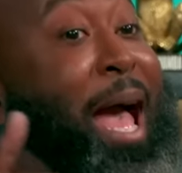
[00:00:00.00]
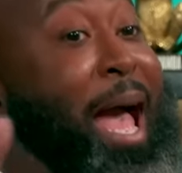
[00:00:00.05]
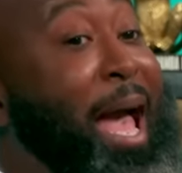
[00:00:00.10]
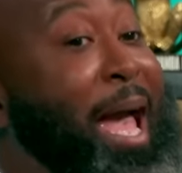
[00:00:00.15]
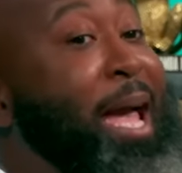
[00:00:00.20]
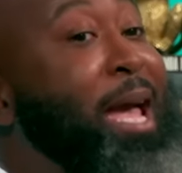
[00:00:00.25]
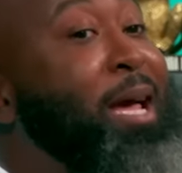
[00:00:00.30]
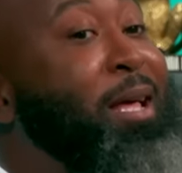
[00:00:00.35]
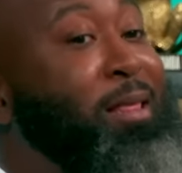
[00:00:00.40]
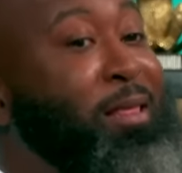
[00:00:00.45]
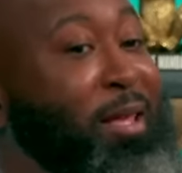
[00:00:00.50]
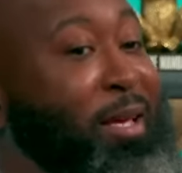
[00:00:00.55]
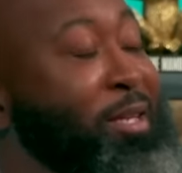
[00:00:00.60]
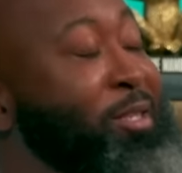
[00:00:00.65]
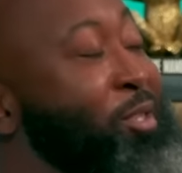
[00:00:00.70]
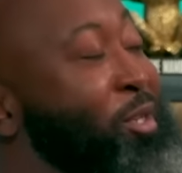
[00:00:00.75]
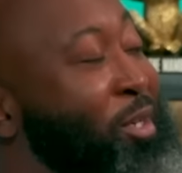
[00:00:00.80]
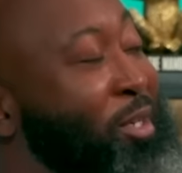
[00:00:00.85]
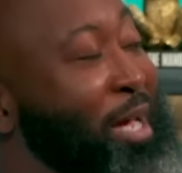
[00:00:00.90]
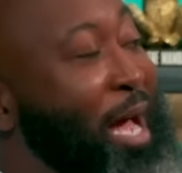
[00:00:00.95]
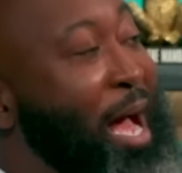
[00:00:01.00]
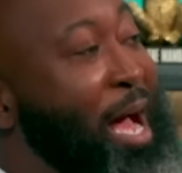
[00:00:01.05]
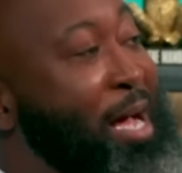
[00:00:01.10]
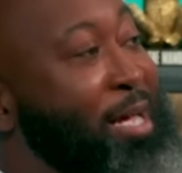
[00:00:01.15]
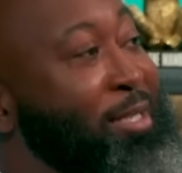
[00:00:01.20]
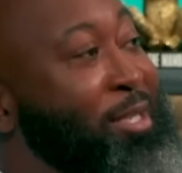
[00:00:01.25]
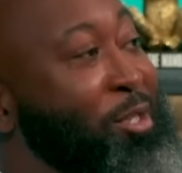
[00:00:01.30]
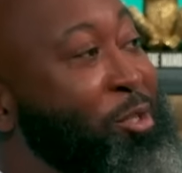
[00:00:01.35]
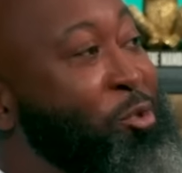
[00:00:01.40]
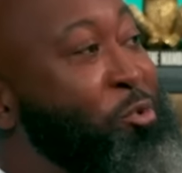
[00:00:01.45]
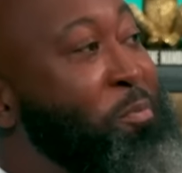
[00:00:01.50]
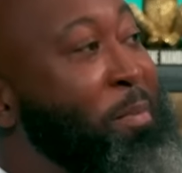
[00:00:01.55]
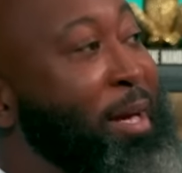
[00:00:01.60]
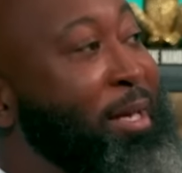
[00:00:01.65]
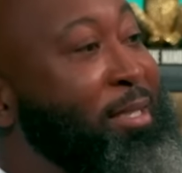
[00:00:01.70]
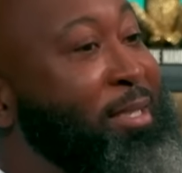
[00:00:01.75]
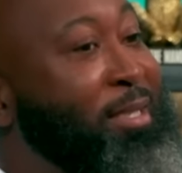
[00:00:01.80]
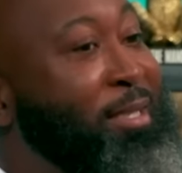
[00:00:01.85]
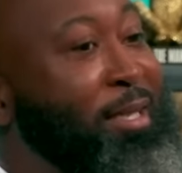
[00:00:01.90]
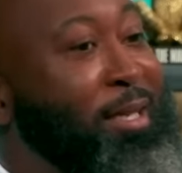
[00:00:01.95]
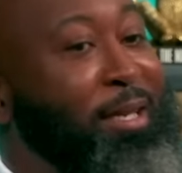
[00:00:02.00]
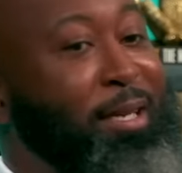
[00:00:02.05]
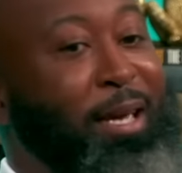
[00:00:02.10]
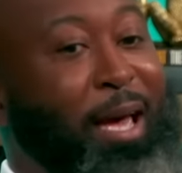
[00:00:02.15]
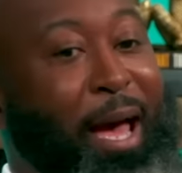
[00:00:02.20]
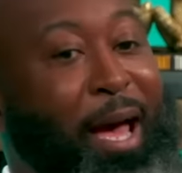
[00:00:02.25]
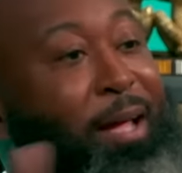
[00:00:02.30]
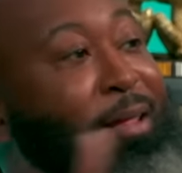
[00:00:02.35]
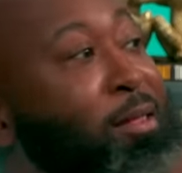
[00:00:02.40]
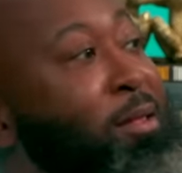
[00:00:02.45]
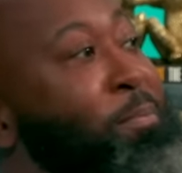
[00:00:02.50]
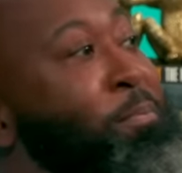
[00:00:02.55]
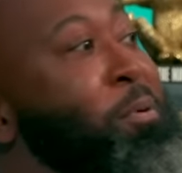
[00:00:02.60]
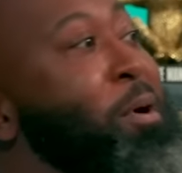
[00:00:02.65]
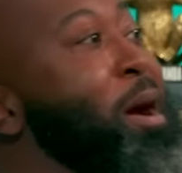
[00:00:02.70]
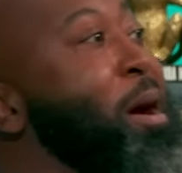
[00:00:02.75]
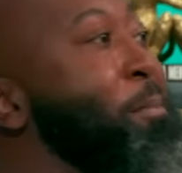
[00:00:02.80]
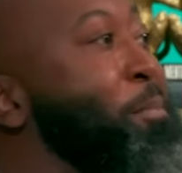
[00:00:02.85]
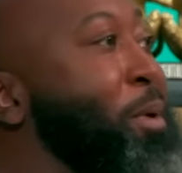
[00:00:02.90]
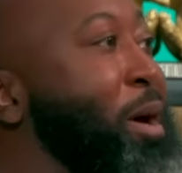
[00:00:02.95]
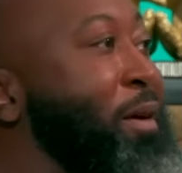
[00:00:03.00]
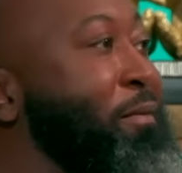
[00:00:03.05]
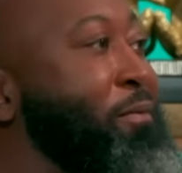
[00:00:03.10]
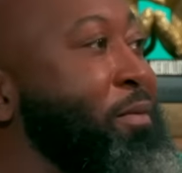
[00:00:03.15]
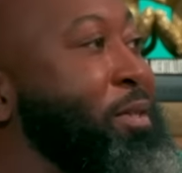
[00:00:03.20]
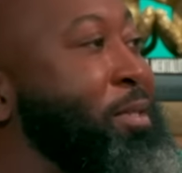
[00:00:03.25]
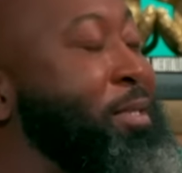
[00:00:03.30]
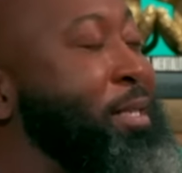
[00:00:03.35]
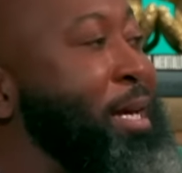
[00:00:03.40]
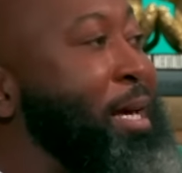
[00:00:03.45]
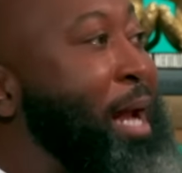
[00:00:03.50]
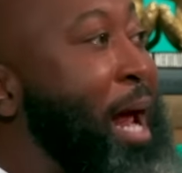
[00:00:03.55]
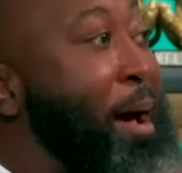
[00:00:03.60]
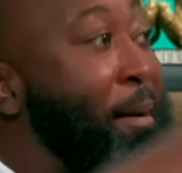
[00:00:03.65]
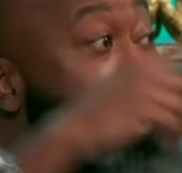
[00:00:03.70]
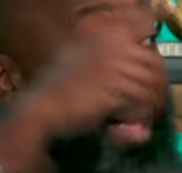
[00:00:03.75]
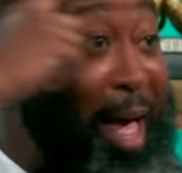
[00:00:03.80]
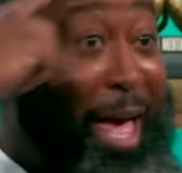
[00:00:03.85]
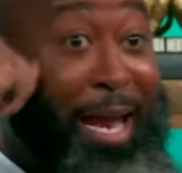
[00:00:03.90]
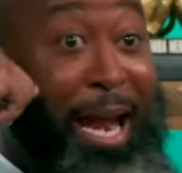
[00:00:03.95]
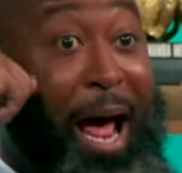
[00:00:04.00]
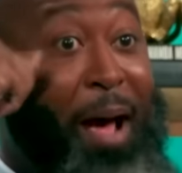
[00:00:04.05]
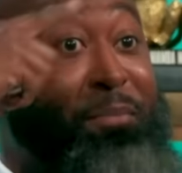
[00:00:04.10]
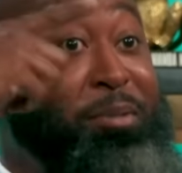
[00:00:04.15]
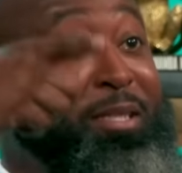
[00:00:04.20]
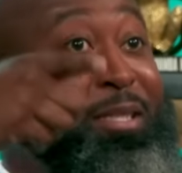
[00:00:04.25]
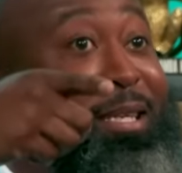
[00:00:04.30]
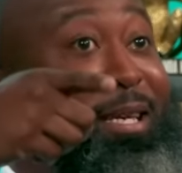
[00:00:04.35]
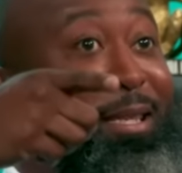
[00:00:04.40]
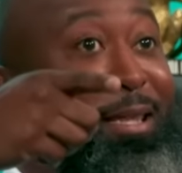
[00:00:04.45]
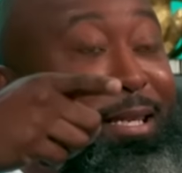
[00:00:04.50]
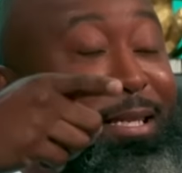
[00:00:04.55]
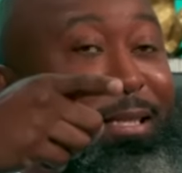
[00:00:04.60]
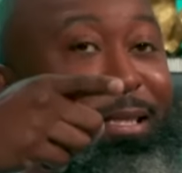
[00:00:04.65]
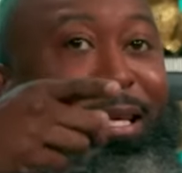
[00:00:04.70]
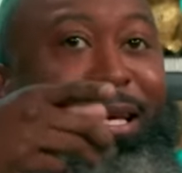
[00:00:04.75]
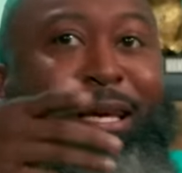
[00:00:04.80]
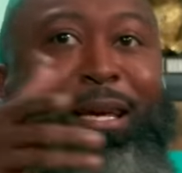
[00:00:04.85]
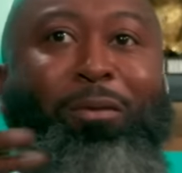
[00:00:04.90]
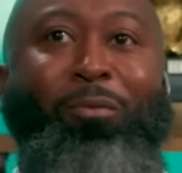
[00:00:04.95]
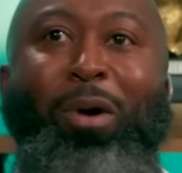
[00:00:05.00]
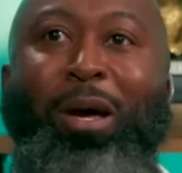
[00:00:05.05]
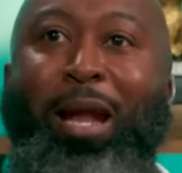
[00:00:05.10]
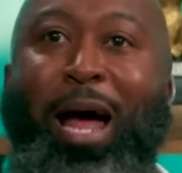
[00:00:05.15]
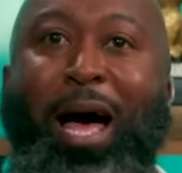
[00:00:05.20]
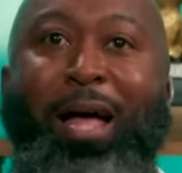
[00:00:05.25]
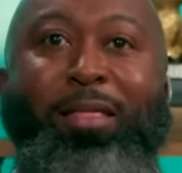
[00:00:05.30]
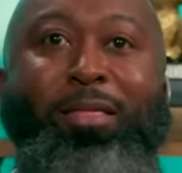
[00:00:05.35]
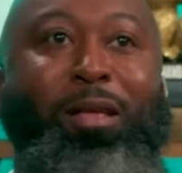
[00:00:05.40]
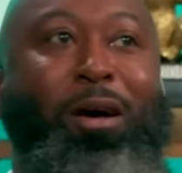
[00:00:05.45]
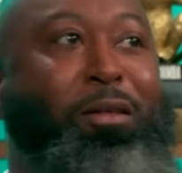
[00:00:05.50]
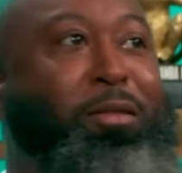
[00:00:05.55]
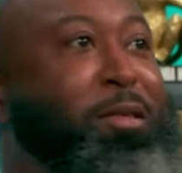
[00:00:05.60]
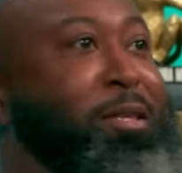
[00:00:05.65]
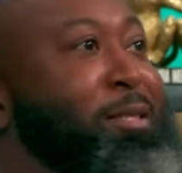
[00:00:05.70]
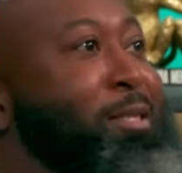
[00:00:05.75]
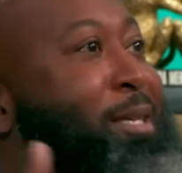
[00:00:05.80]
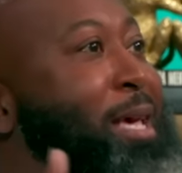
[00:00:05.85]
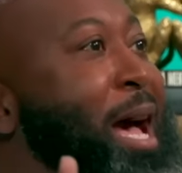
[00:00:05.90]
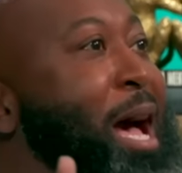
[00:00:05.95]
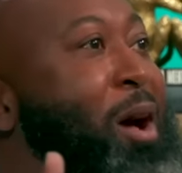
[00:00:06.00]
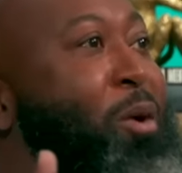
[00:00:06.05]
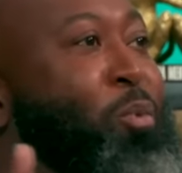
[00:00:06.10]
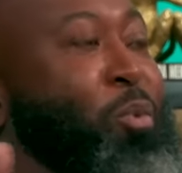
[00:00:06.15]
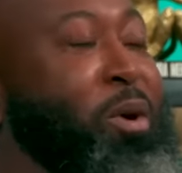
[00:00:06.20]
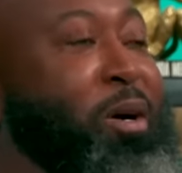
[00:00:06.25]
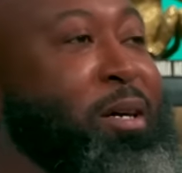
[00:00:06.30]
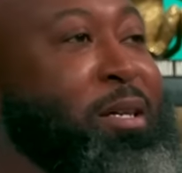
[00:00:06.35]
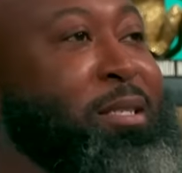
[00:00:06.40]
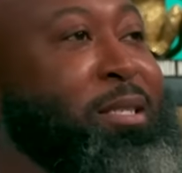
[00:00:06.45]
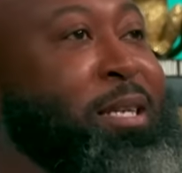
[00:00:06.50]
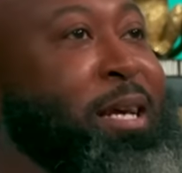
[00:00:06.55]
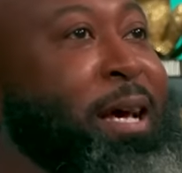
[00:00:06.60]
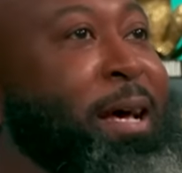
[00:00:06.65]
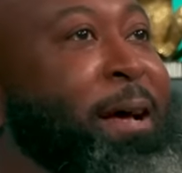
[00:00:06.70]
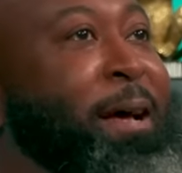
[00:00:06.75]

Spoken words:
And these are guys that you may see at the prayer breakfast. And I'm seeing this thinking, wait, I thought this guy was.